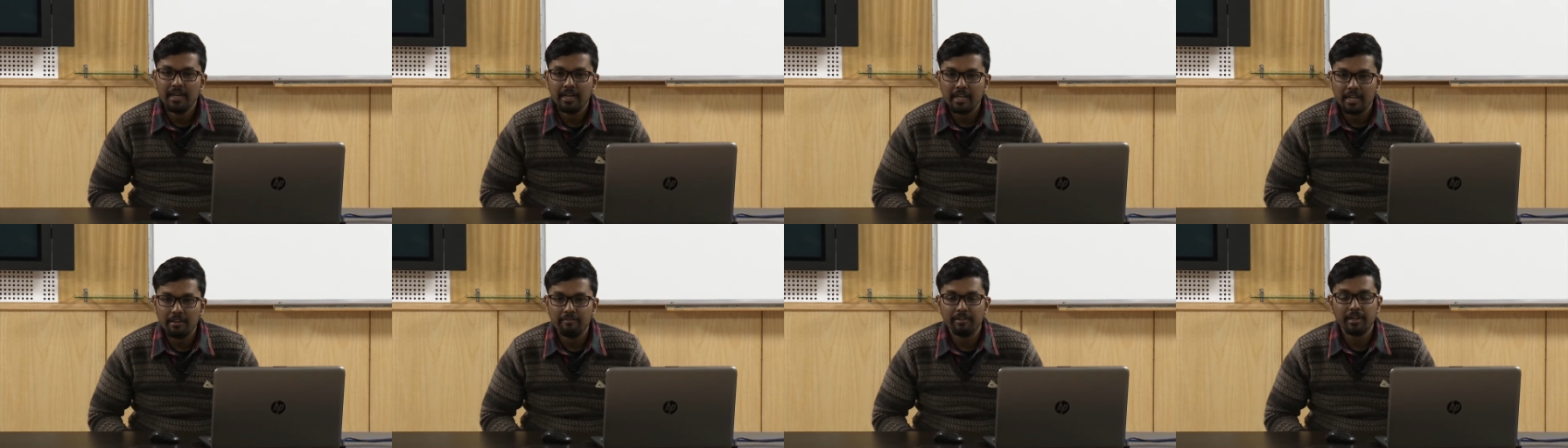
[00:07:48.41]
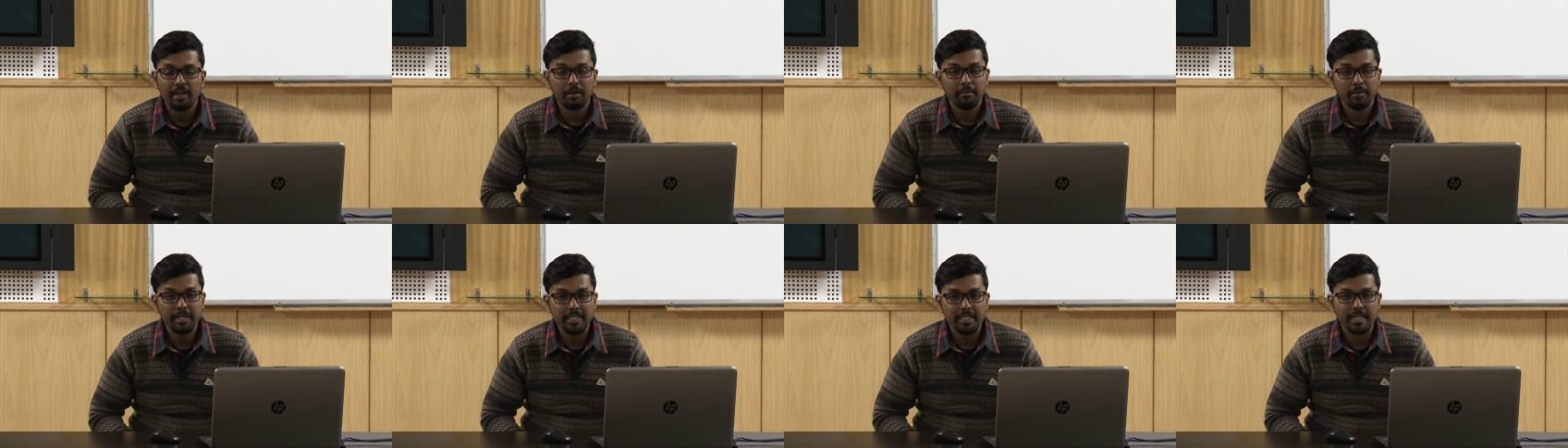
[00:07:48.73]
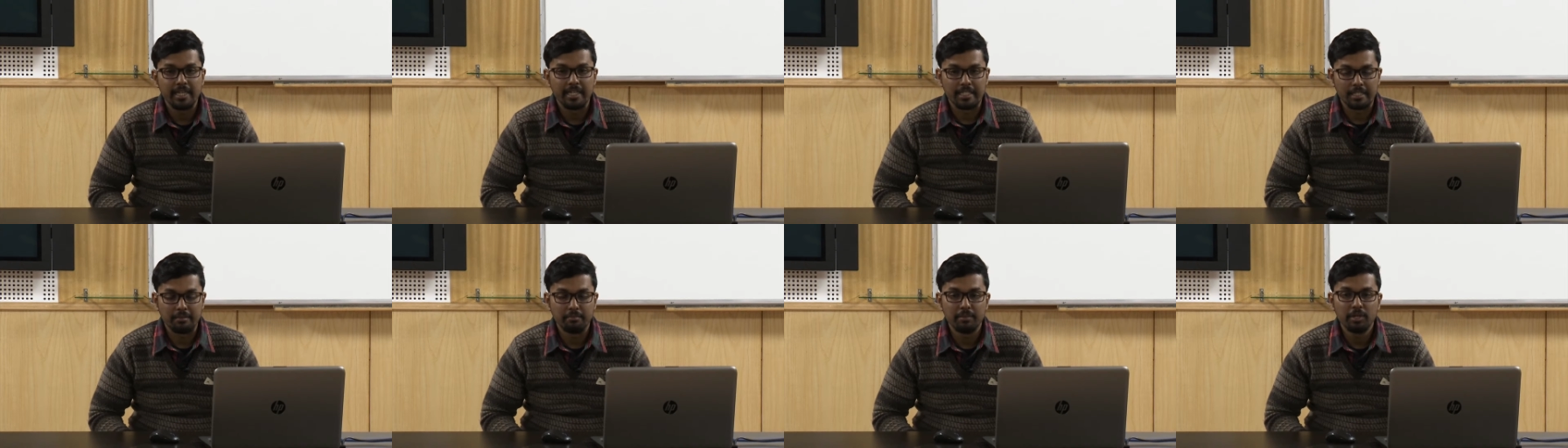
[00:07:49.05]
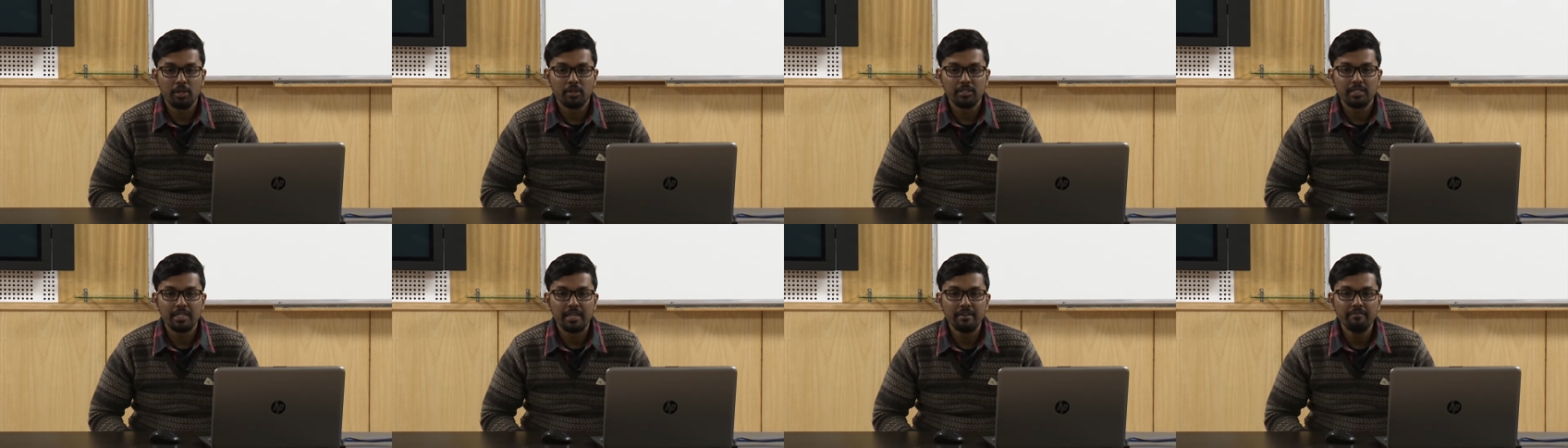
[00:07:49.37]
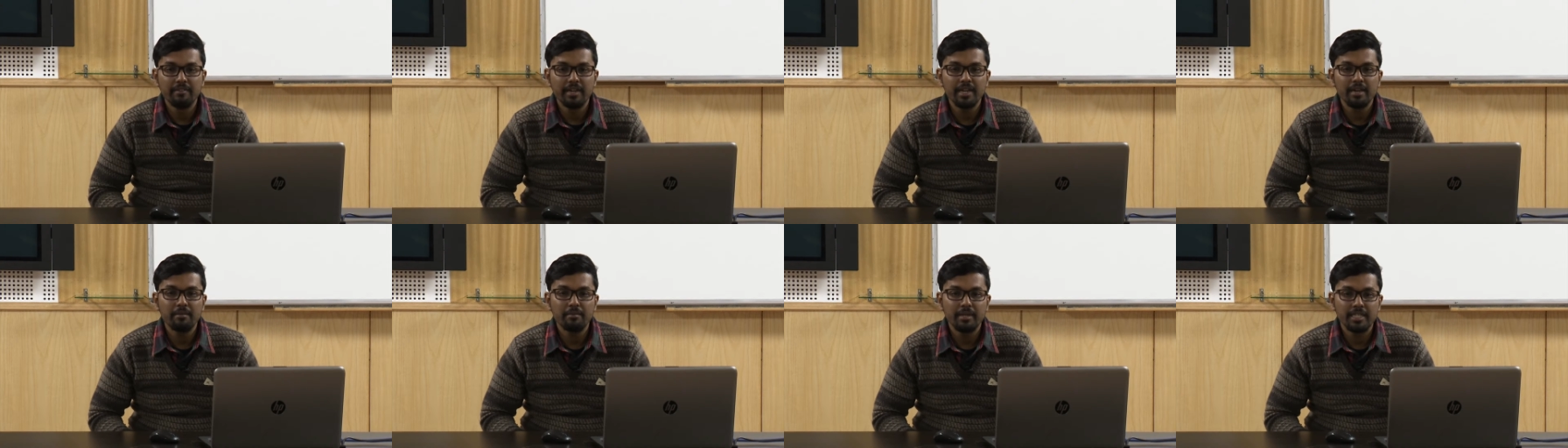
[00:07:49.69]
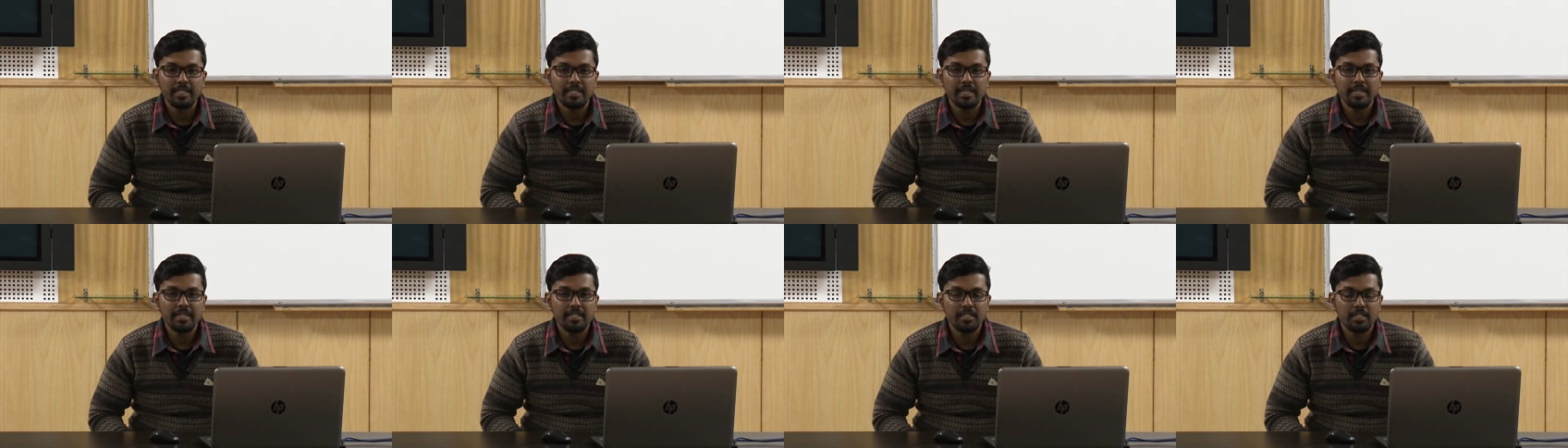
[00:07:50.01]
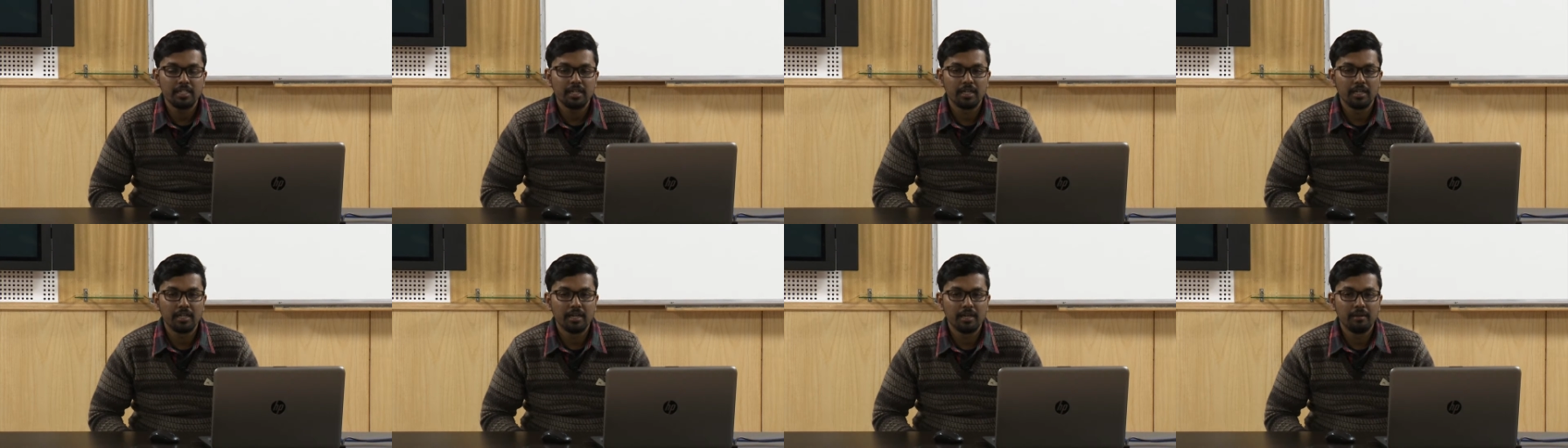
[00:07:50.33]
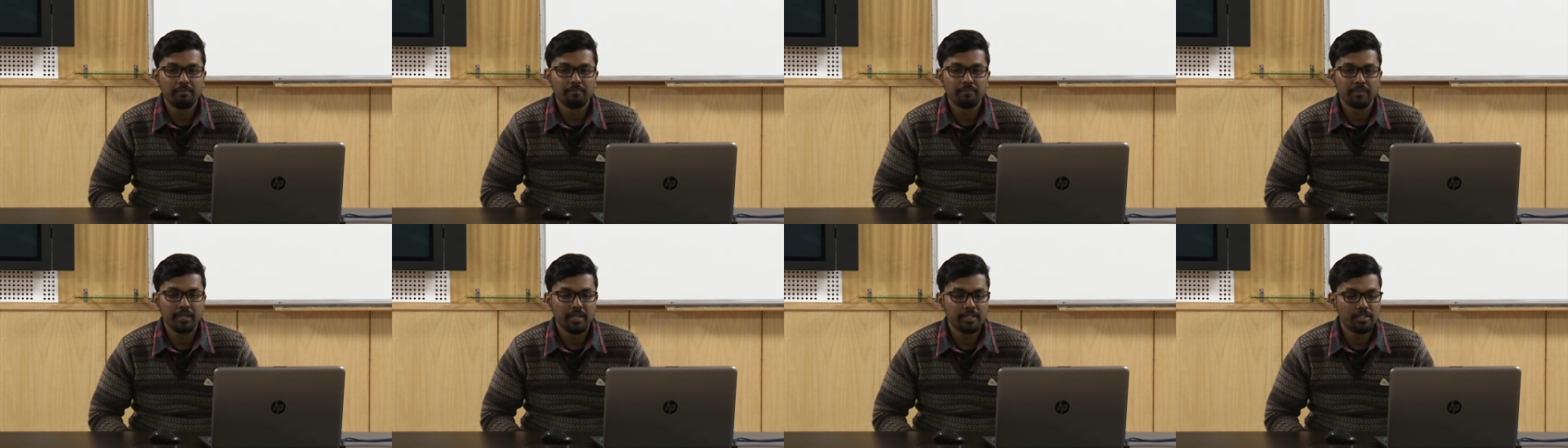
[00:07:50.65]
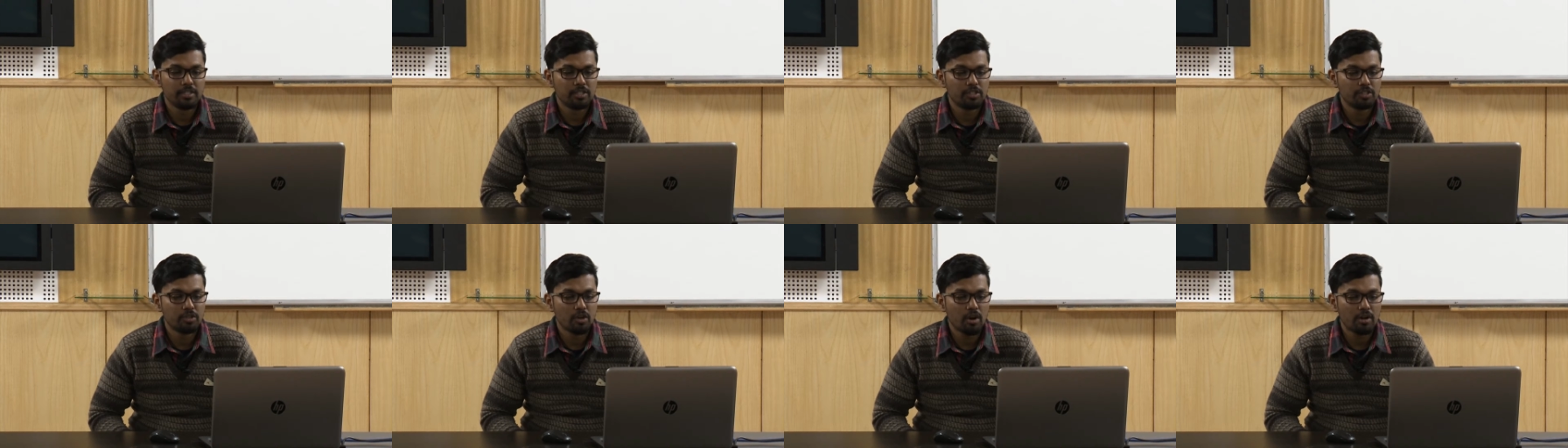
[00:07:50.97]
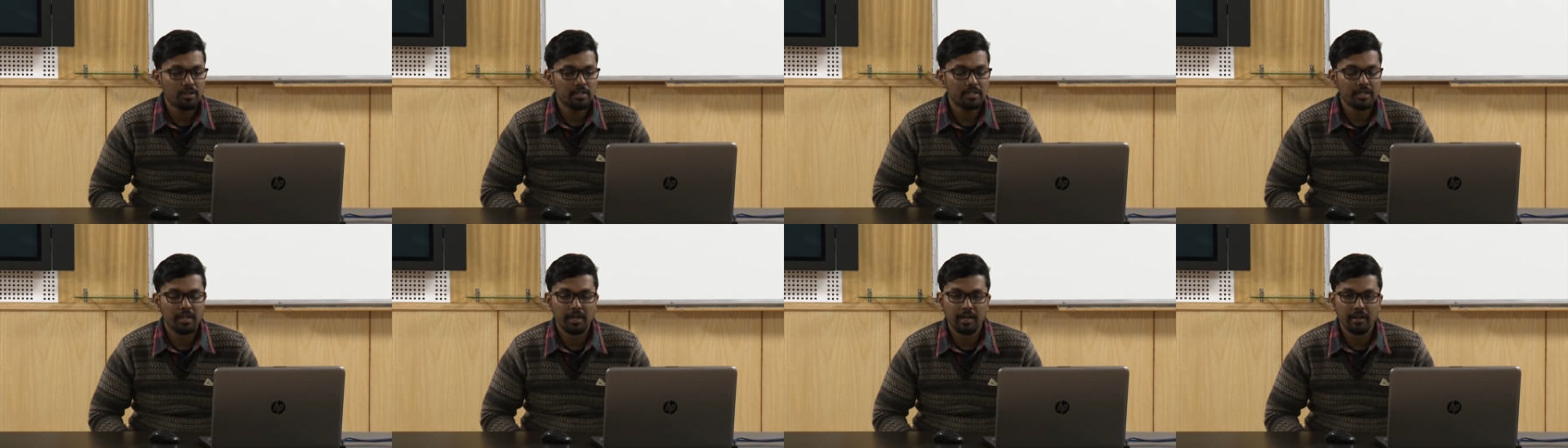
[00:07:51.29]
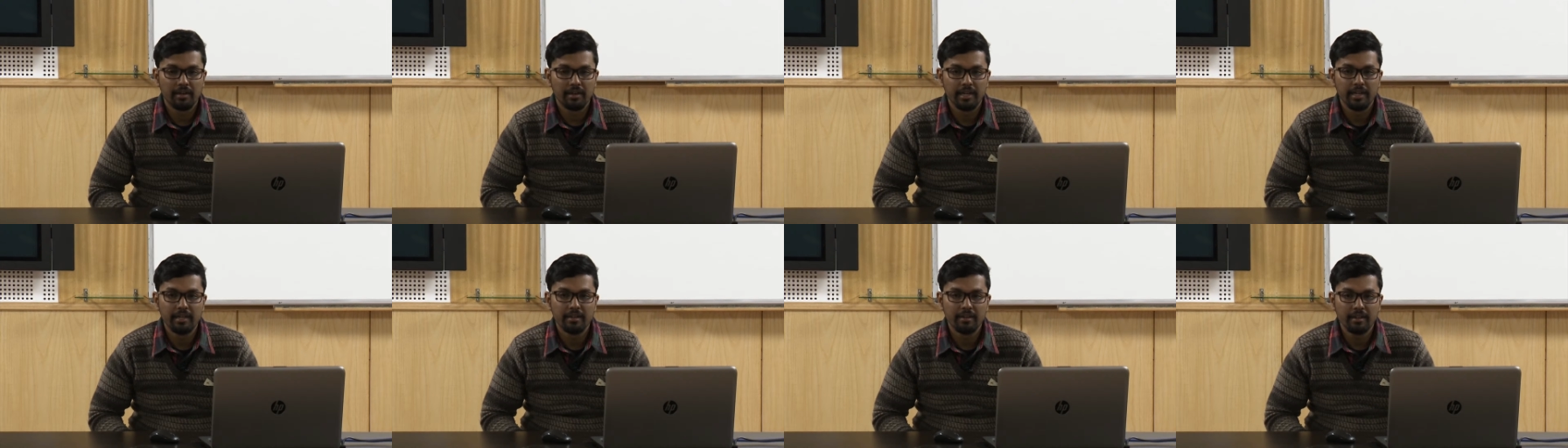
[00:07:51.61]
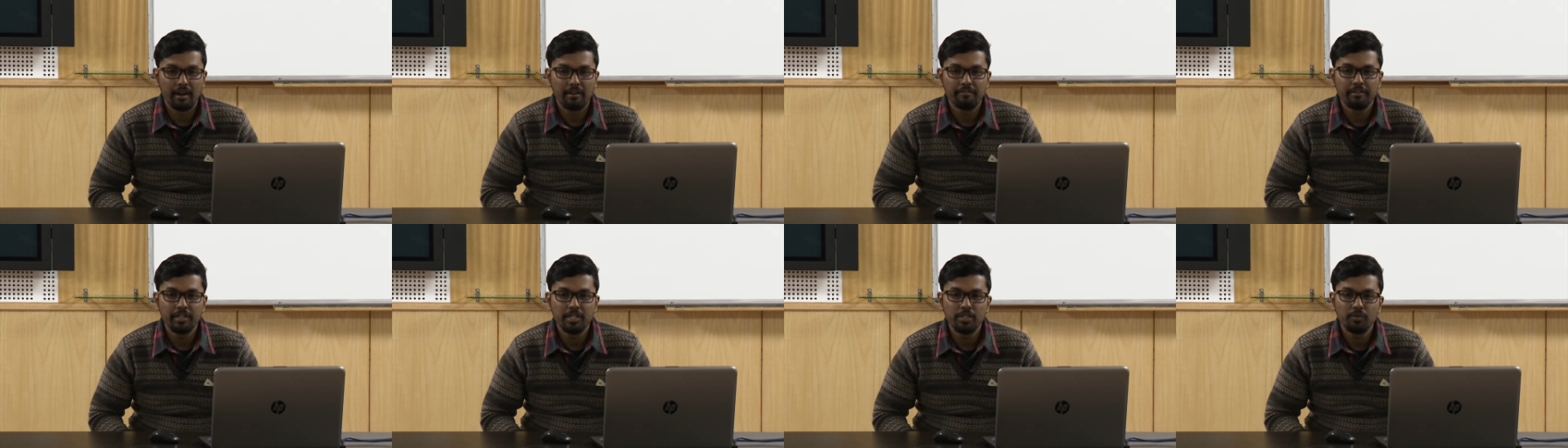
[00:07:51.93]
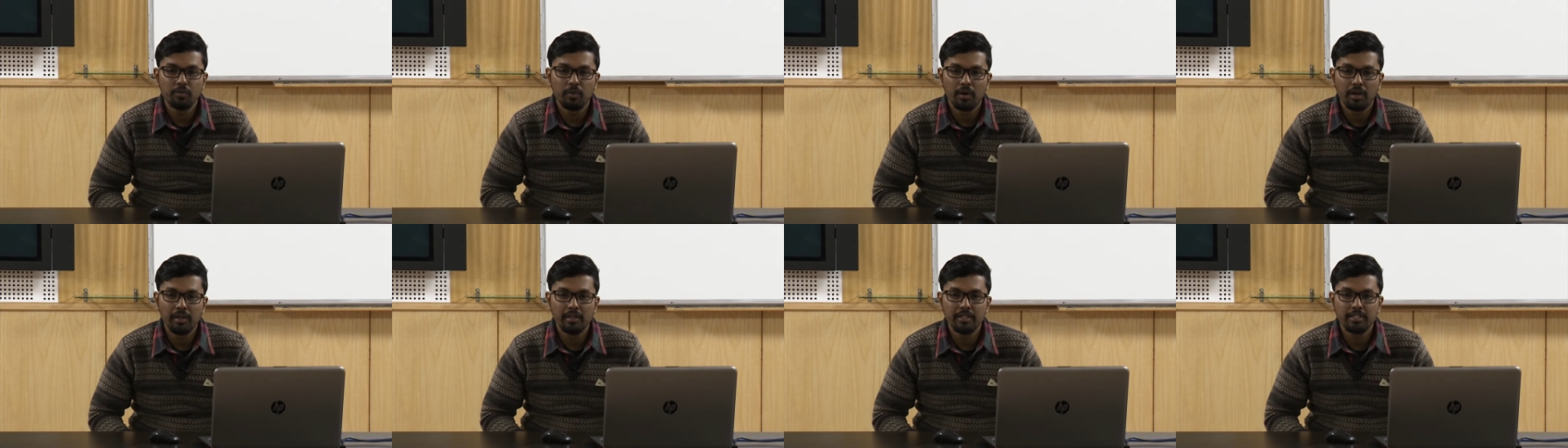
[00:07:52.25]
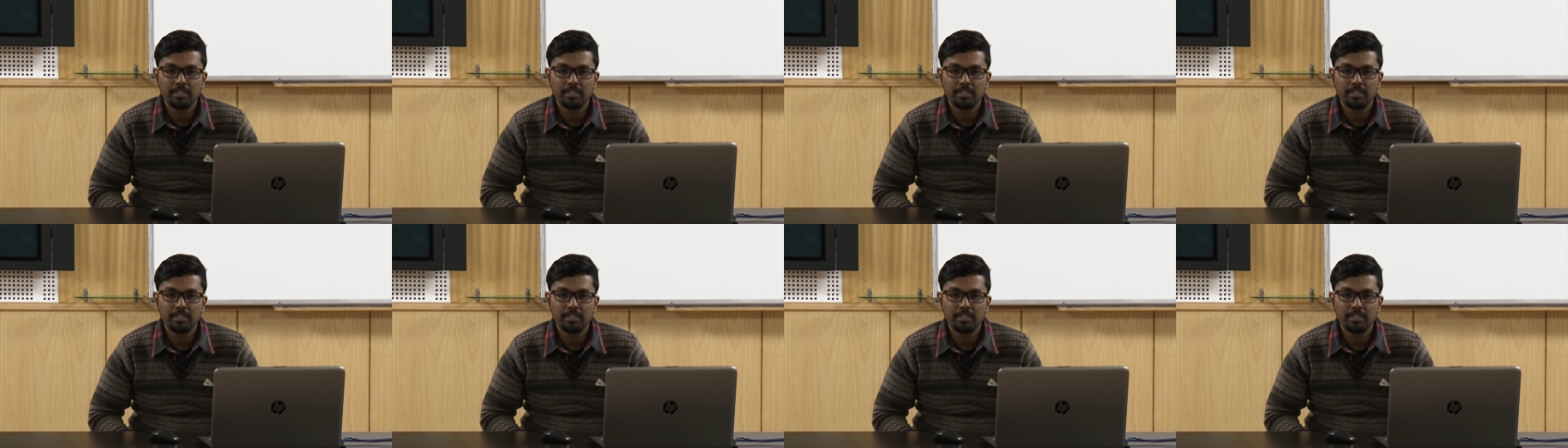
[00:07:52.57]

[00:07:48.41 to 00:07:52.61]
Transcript: giving a message, because giving a message, it's not in graffiti wall,